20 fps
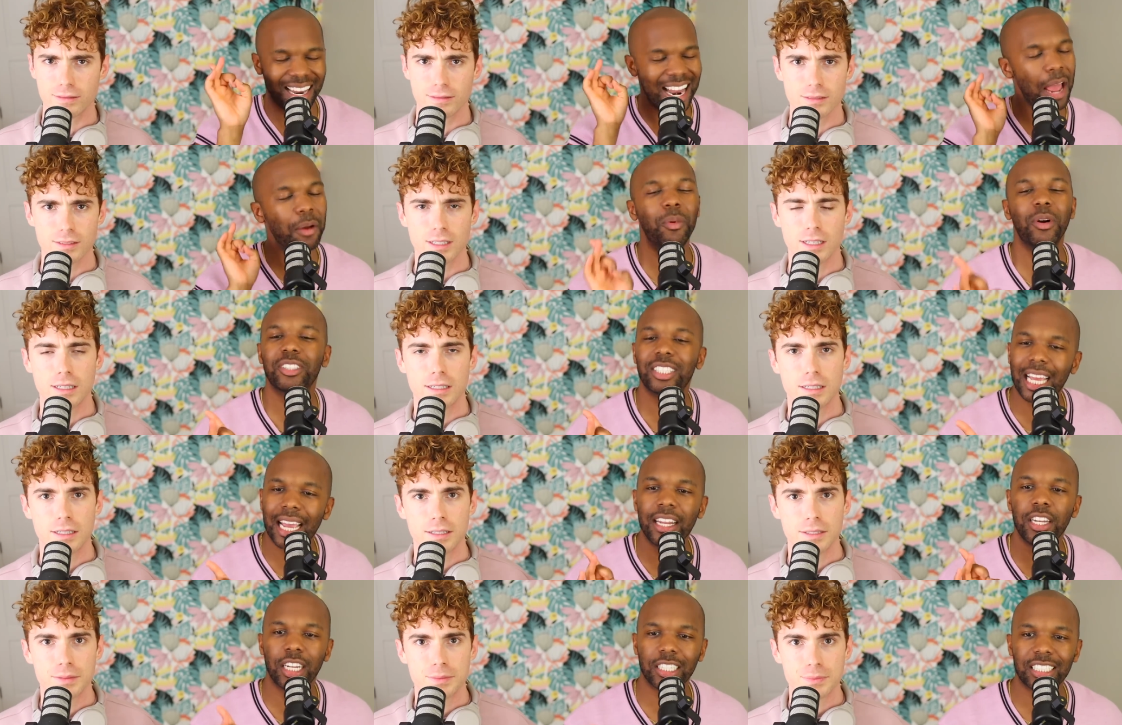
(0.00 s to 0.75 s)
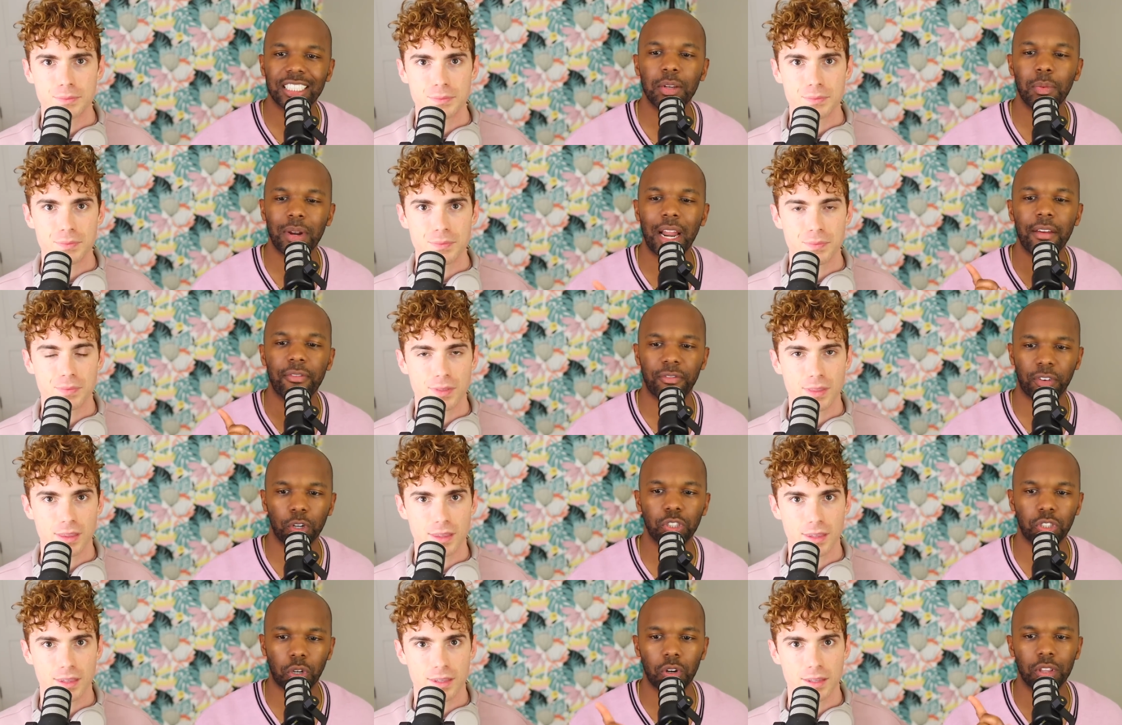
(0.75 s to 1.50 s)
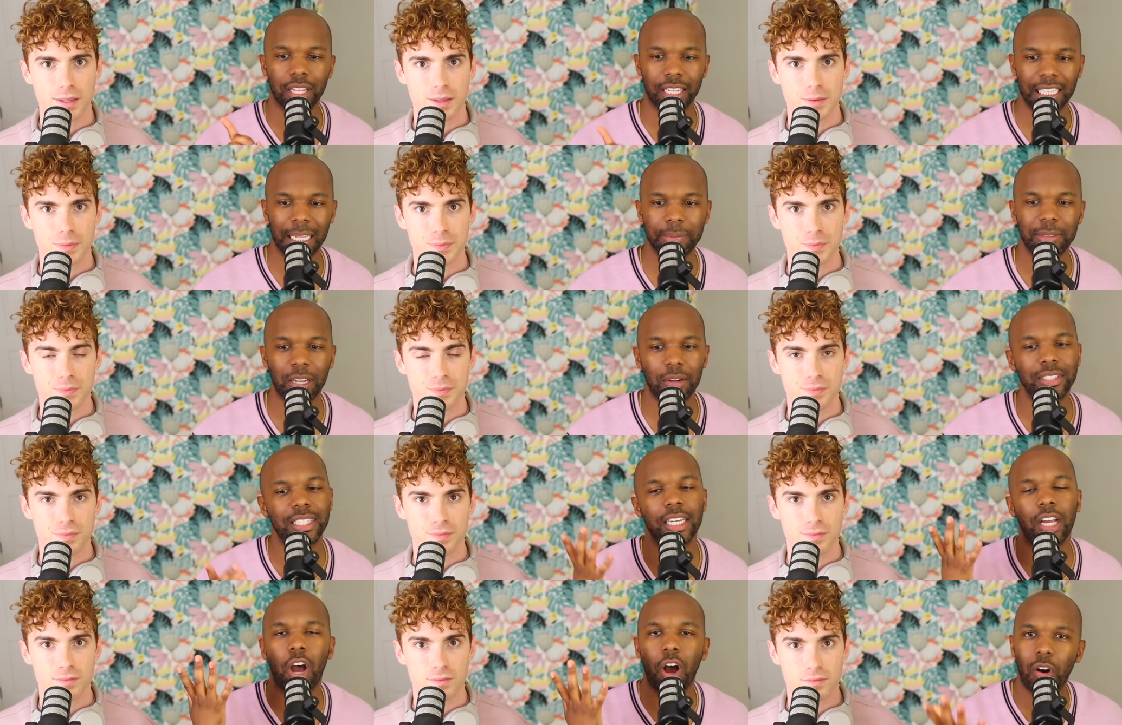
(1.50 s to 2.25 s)
Speaker 1: and I will say initially when I first heard the
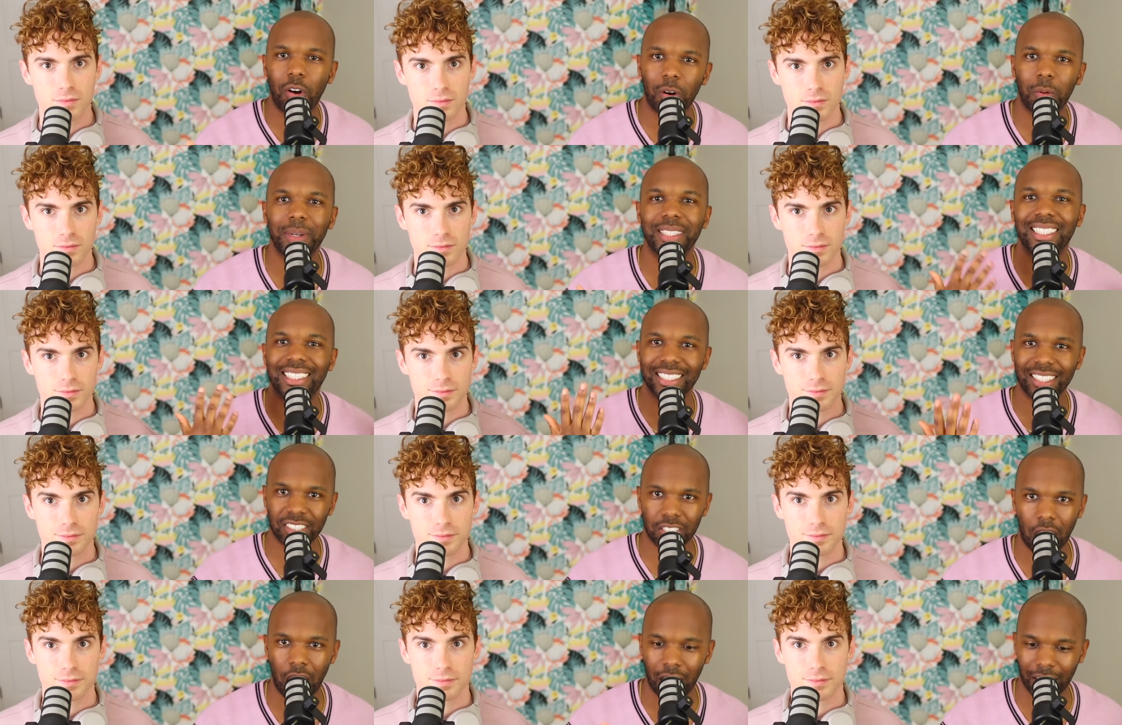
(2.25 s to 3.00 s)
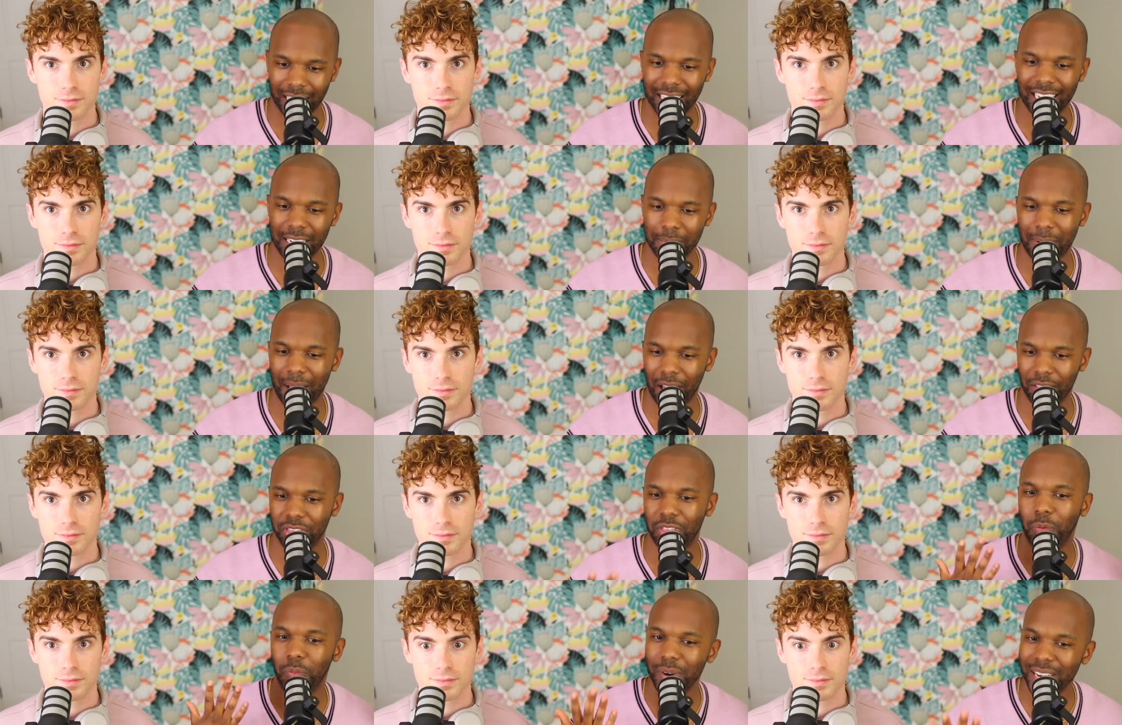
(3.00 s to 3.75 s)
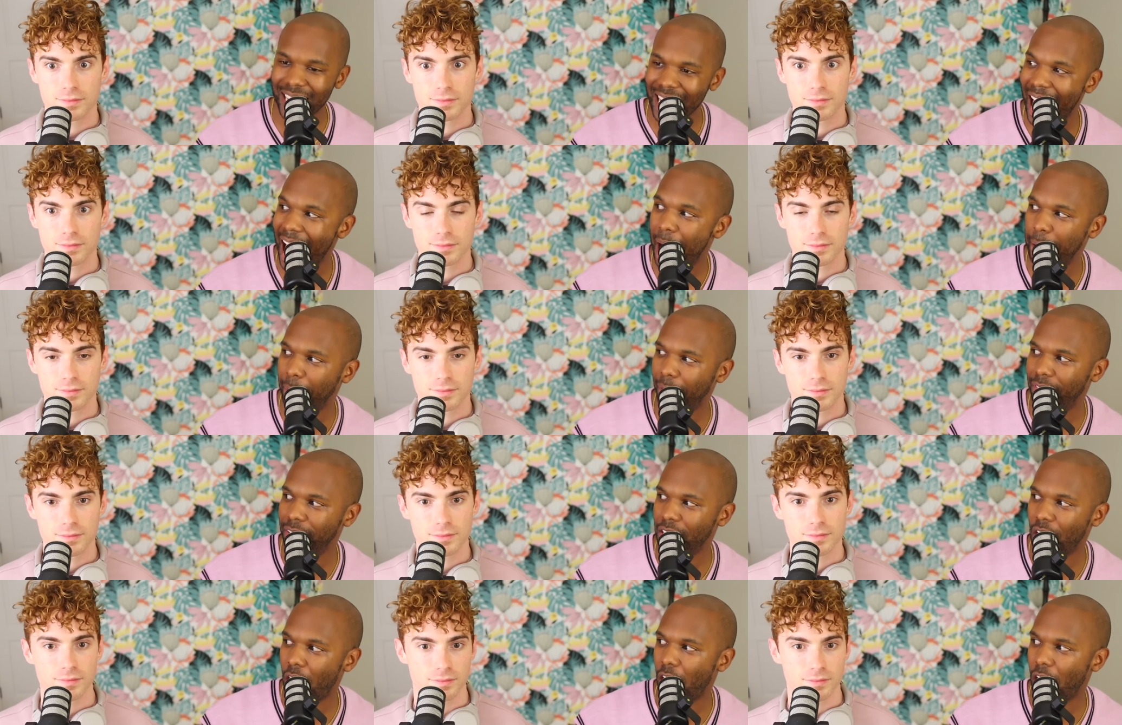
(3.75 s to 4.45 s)
clips, I was like, oh, are we still talking about the rehab of it